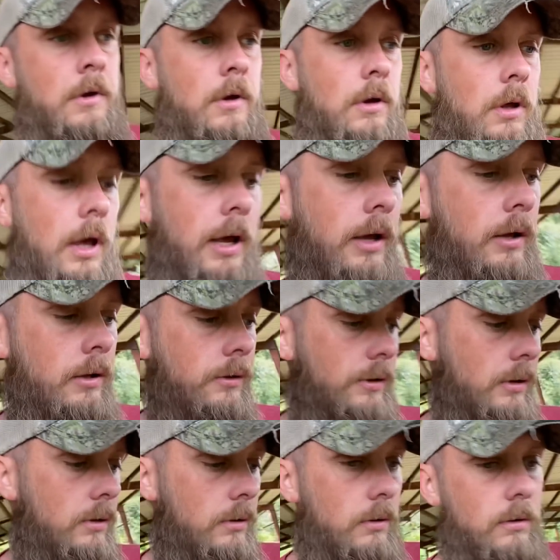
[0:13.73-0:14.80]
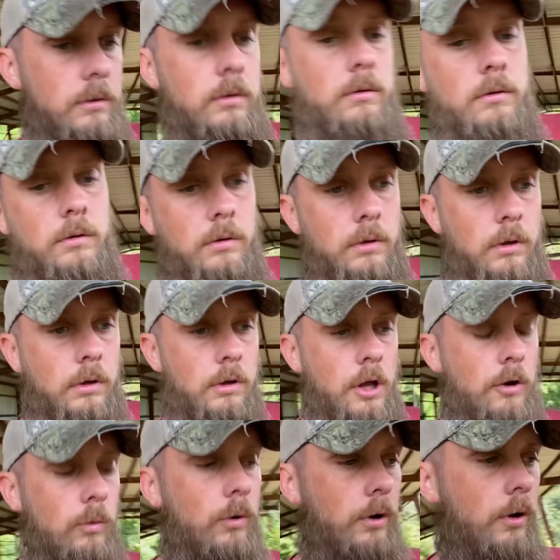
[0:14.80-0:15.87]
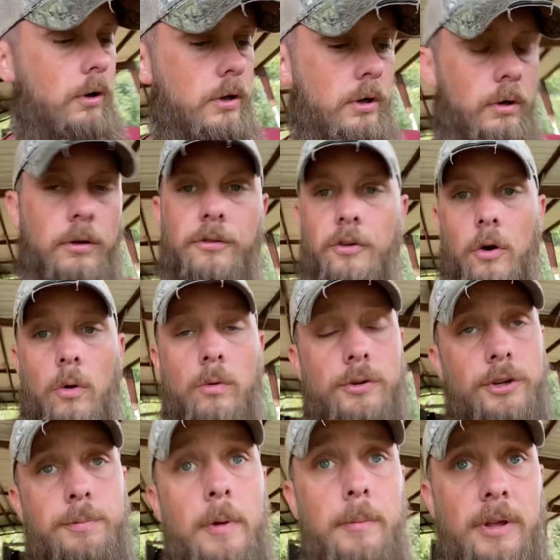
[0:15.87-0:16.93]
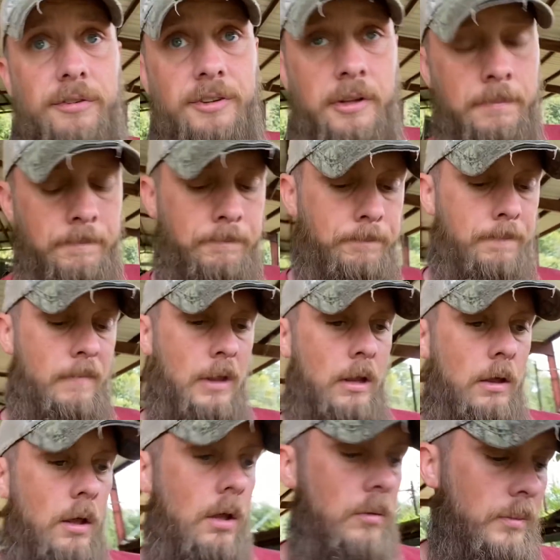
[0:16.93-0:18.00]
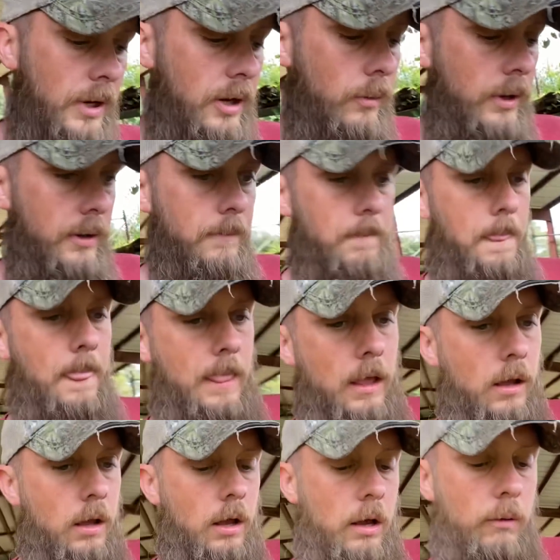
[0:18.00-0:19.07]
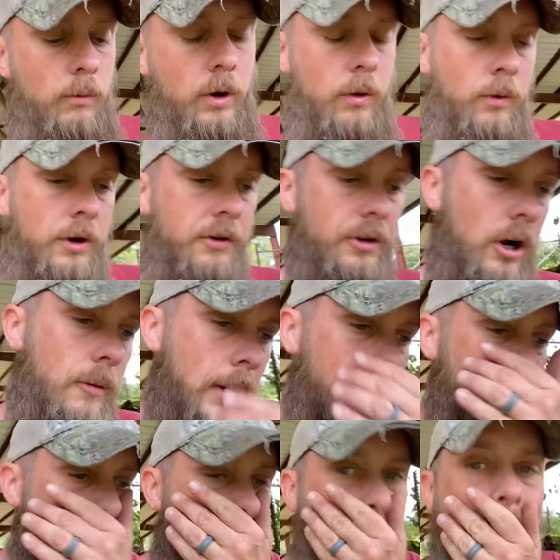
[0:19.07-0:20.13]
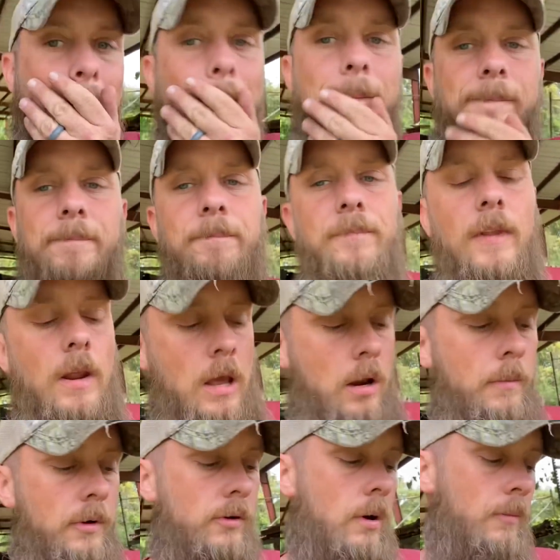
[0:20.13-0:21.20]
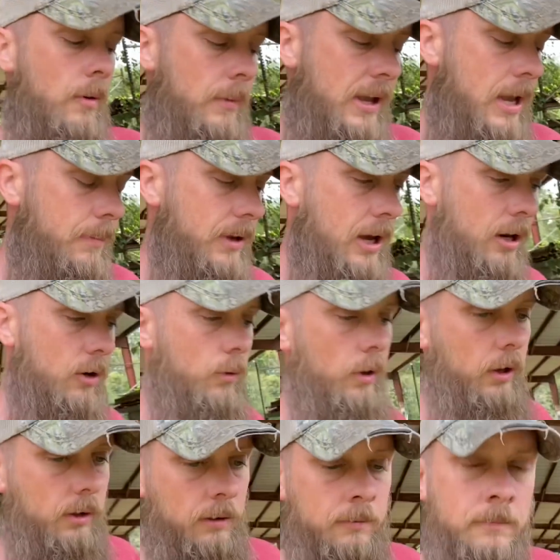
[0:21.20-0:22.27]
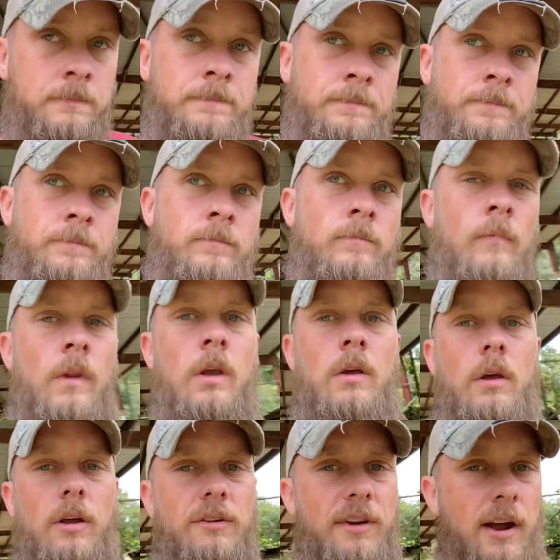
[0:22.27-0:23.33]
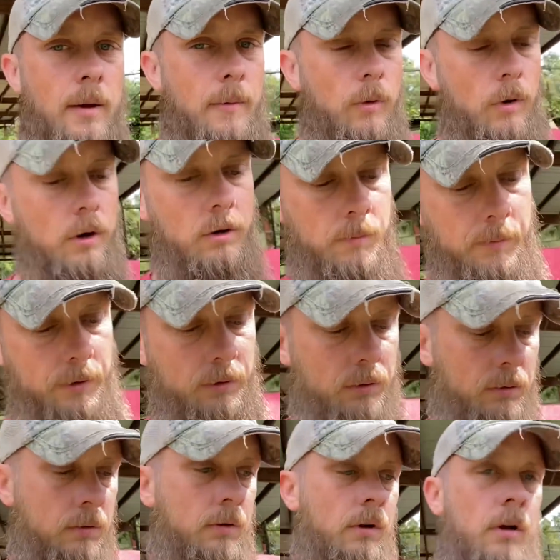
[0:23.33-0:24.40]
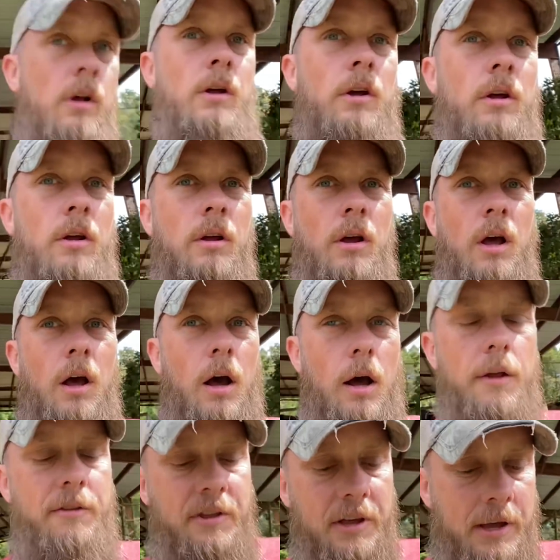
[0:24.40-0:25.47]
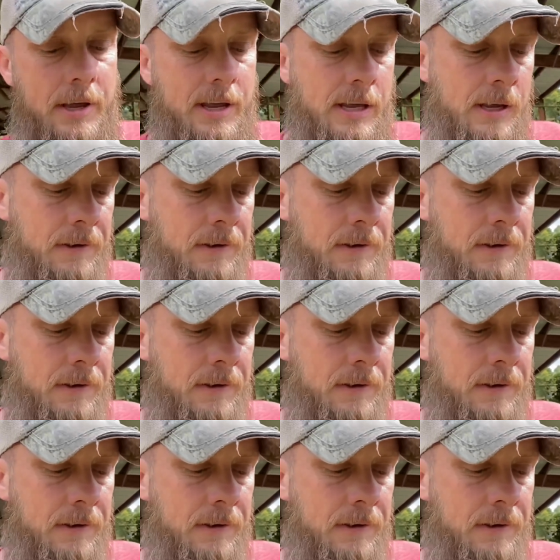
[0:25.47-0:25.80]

and a lot of work, so just been busy. But anyway, what I want to talk about today, and I'm gonna keep it kind of quick because I am at work, but these